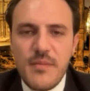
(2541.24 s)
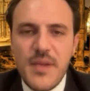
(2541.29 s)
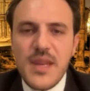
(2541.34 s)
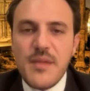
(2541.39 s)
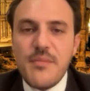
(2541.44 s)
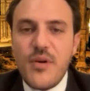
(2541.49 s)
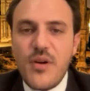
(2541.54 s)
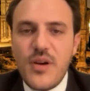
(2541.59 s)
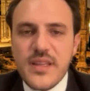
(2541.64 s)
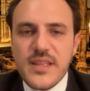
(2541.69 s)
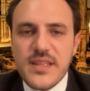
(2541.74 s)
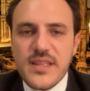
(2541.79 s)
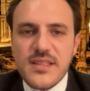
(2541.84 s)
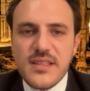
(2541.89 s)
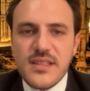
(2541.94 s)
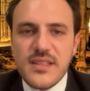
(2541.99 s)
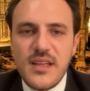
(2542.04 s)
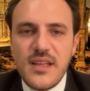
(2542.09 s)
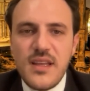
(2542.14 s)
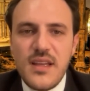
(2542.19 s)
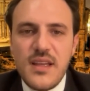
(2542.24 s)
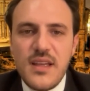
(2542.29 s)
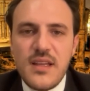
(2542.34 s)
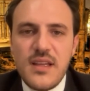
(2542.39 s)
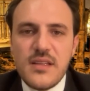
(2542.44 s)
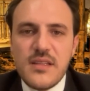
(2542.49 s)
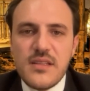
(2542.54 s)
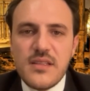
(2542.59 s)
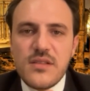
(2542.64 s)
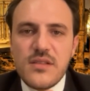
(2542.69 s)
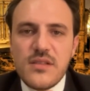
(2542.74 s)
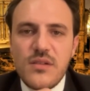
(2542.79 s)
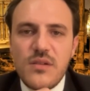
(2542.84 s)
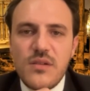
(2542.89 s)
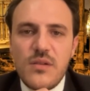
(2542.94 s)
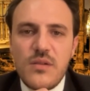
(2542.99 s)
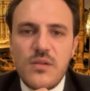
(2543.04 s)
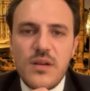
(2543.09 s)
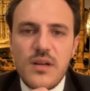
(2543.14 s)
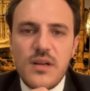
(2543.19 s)
many points.
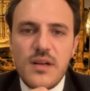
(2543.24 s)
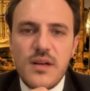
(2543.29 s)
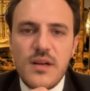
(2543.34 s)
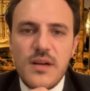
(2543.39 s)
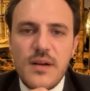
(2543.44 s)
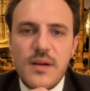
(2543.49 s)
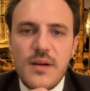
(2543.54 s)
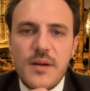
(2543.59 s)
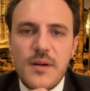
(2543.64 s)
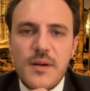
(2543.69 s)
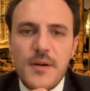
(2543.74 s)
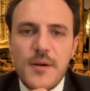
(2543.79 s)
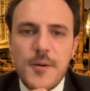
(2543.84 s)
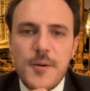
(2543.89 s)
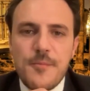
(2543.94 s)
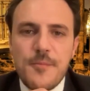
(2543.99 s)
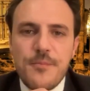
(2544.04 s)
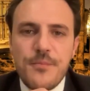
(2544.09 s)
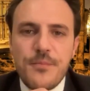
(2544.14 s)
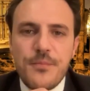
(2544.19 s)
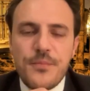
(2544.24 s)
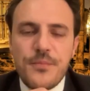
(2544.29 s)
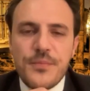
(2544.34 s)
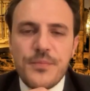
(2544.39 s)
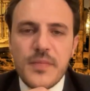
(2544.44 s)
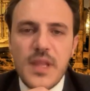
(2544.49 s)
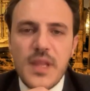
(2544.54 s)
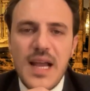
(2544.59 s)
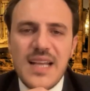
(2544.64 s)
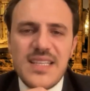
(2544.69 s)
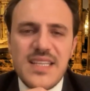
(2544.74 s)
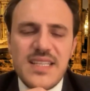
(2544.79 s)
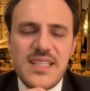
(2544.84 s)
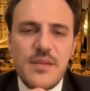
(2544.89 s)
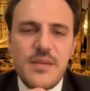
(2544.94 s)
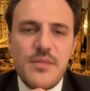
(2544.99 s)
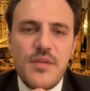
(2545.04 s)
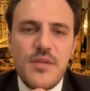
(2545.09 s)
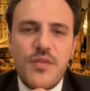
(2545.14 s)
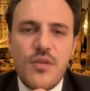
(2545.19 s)
So um, as I
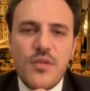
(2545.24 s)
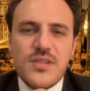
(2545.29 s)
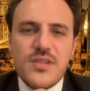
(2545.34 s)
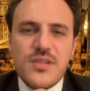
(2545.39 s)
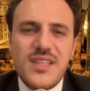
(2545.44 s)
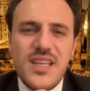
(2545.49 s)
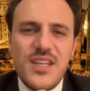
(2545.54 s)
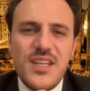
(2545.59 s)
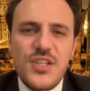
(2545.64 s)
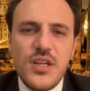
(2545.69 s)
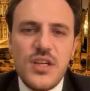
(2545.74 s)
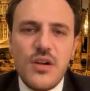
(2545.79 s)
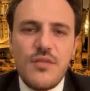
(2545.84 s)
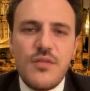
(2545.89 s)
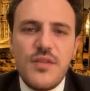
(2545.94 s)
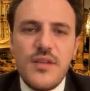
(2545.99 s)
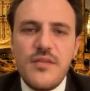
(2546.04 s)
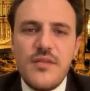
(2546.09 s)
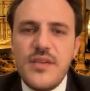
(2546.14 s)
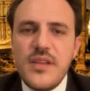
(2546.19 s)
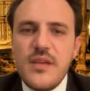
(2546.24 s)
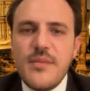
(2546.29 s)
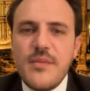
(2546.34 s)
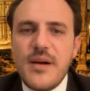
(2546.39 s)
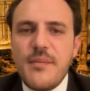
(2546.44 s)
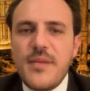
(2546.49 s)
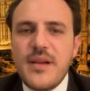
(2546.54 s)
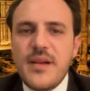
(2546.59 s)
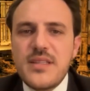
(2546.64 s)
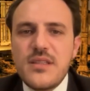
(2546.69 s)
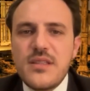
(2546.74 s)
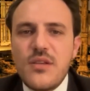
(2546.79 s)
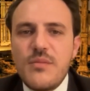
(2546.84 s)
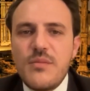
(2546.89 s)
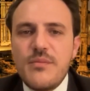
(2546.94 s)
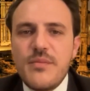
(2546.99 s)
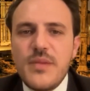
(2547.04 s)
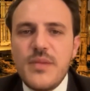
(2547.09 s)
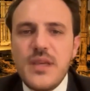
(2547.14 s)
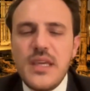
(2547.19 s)
said before, staging of lymphedema must
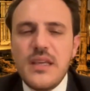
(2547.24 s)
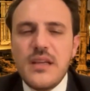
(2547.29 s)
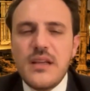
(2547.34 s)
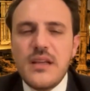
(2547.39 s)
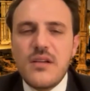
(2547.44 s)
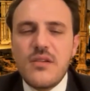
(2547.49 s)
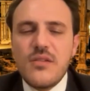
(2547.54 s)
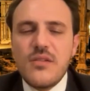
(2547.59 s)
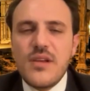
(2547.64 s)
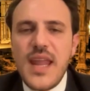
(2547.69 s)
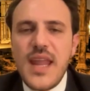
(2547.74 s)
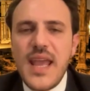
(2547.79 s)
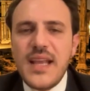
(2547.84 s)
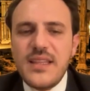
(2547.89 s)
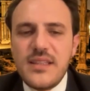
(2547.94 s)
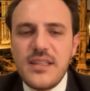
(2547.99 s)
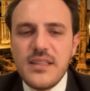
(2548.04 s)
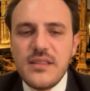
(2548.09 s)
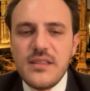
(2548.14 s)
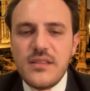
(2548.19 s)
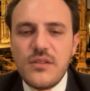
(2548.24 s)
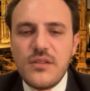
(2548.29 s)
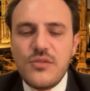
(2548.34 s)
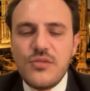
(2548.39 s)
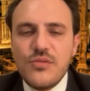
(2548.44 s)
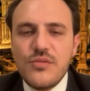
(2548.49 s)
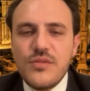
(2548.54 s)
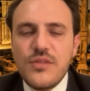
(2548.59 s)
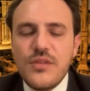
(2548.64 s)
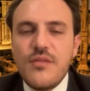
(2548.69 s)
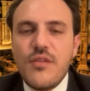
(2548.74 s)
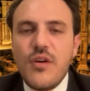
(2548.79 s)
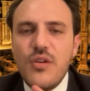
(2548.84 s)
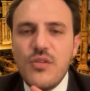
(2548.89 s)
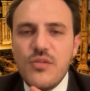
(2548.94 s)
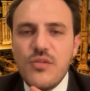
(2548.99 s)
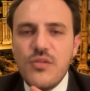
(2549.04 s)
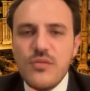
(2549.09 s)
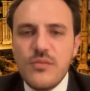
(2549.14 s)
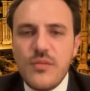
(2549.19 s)
not be connected to the
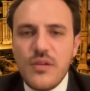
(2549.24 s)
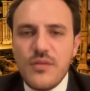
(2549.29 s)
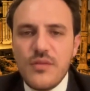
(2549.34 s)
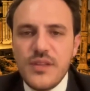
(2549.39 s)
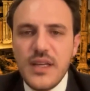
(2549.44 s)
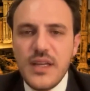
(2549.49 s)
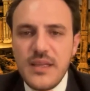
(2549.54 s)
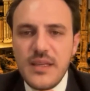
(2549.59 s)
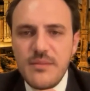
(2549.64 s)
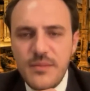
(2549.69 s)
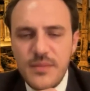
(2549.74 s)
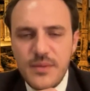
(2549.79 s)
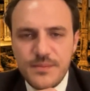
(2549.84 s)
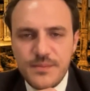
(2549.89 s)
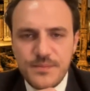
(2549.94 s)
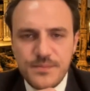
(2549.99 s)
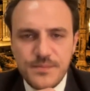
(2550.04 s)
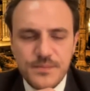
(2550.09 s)
volume of the limb